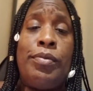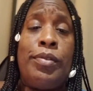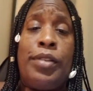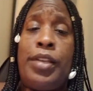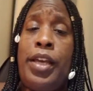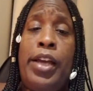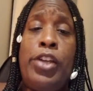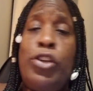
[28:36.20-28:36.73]

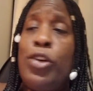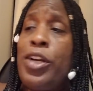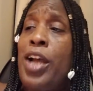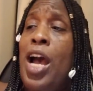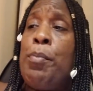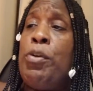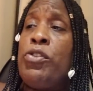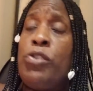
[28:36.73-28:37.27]
Okay? Your
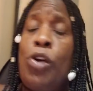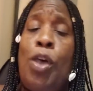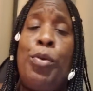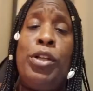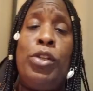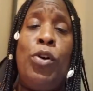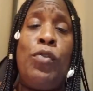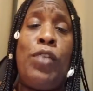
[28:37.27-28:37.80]
comments are
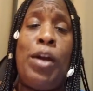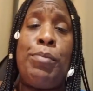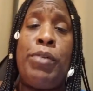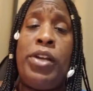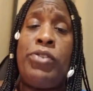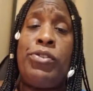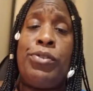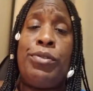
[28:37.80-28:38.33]
already low
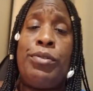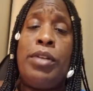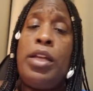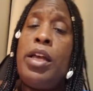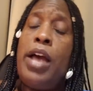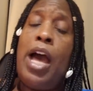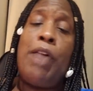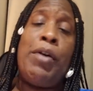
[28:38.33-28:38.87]
vibrational.
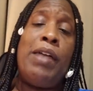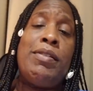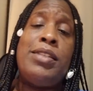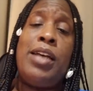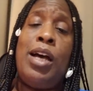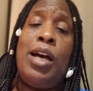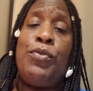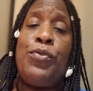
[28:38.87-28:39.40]
I don't have
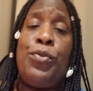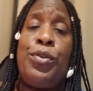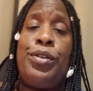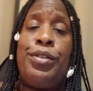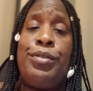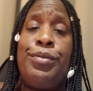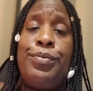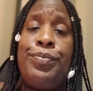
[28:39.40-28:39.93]
time for
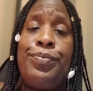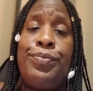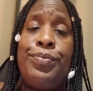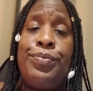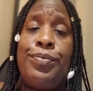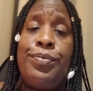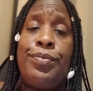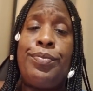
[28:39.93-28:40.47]
it.
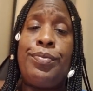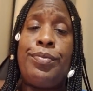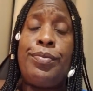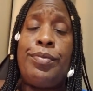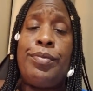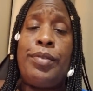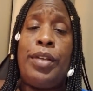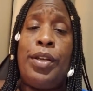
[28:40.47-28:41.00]

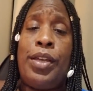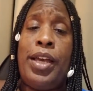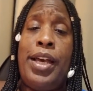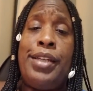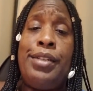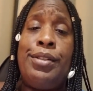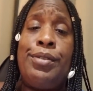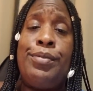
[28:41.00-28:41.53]

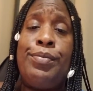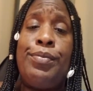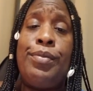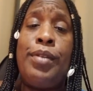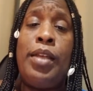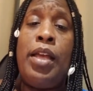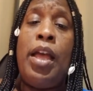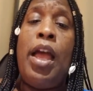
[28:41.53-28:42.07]
Okay?
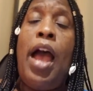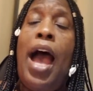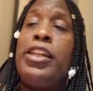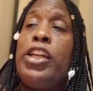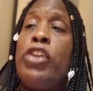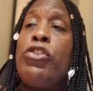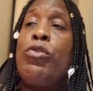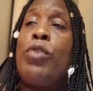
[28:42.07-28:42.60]
I
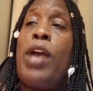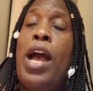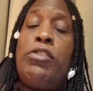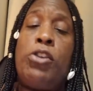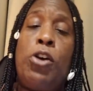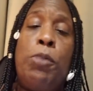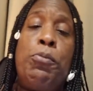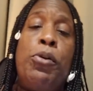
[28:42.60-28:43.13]
need you guys to
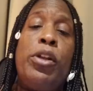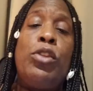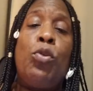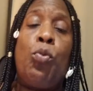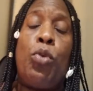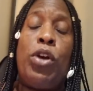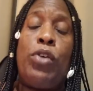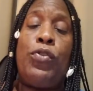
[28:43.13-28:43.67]
go put in the
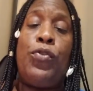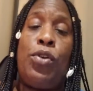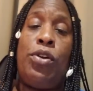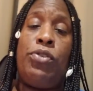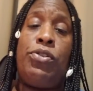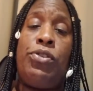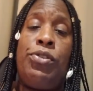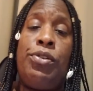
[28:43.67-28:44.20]
work
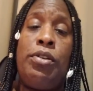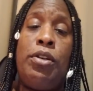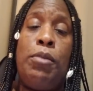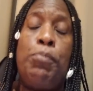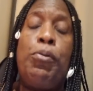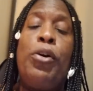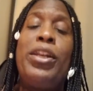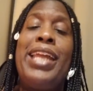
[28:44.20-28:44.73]
first.
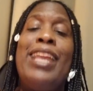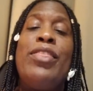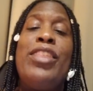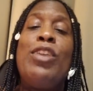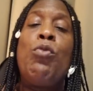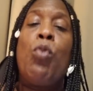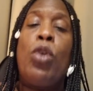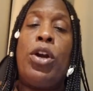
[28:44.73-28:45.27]
Put in
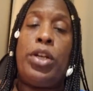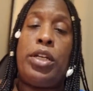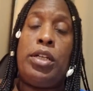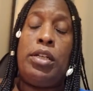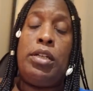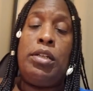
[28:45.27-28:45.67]
the work.